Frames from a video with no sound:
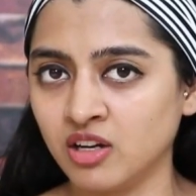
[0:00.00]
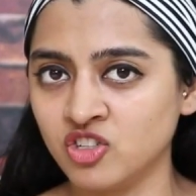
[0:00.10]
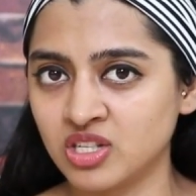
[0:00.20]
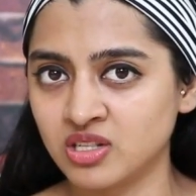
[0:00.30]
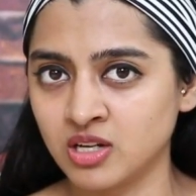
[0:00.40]

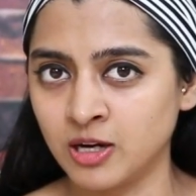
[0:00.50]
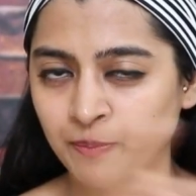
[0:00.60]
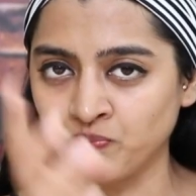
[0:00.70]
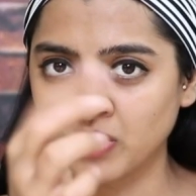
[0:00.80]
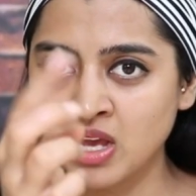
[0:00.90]
just
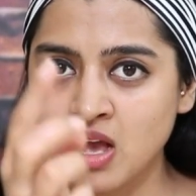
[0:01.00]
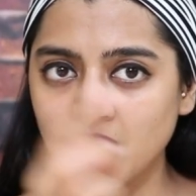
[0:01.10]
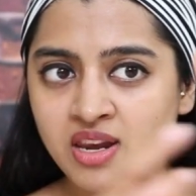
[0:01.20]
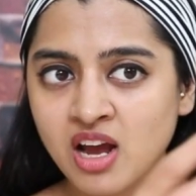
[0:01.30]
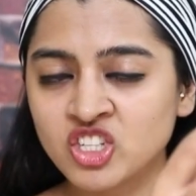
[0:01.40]

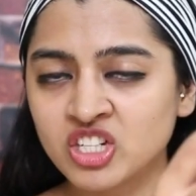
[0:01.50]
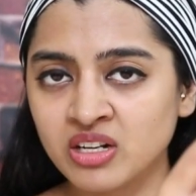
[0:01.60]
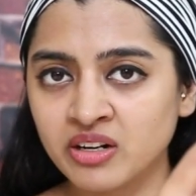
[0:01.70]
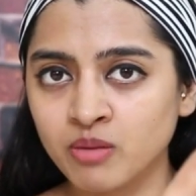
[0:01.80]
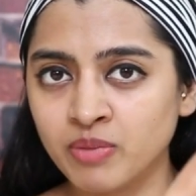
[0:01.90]
nudge it a
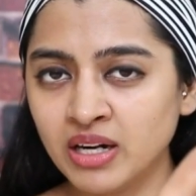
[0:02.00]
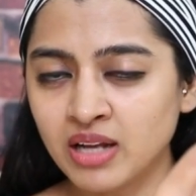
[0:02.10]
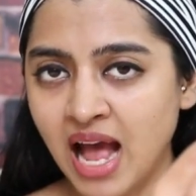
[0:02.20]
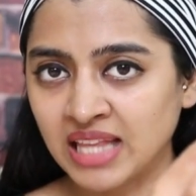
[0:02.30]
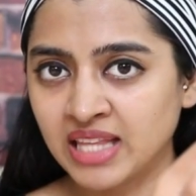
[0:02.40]
little
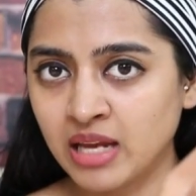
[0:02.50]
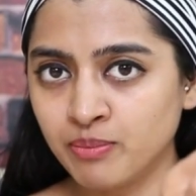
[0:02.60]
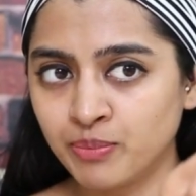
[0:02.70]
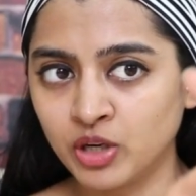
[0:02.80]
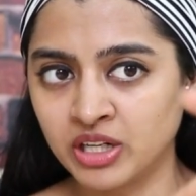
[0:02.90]
bit and
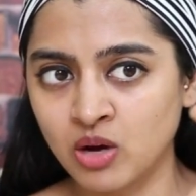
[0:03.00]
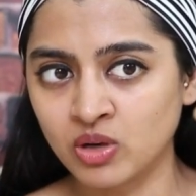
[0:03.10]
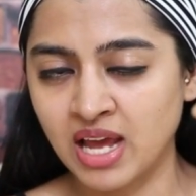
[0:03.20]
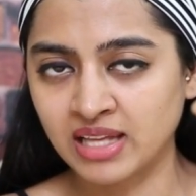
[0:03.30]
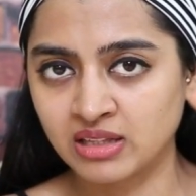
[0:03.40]
then pull it
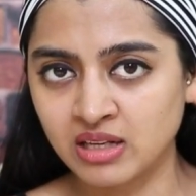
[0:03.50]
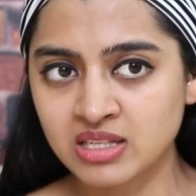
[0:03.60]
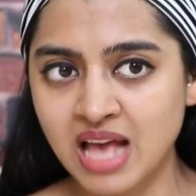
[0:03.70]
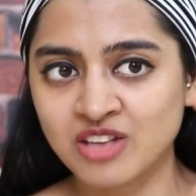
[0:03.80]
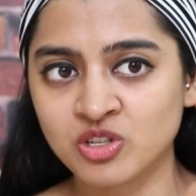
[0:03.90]
out like
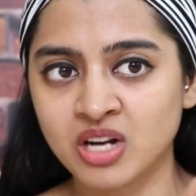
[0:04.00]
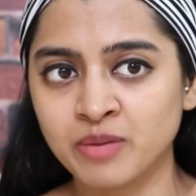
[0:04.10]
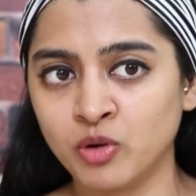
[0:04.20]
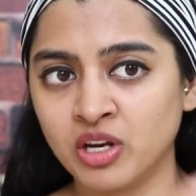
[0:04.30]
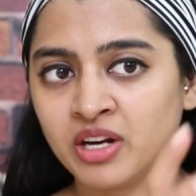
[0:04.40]
this. As you
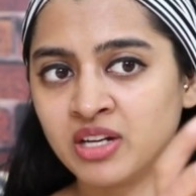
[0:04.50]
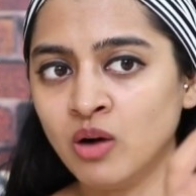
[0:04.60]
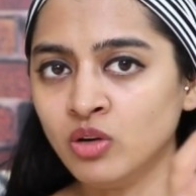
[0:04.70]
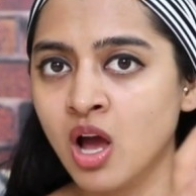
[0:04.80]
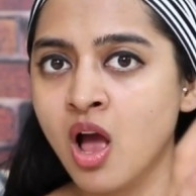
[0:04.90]
start pulling it
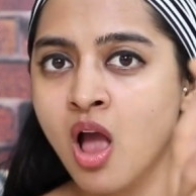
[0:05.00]
out,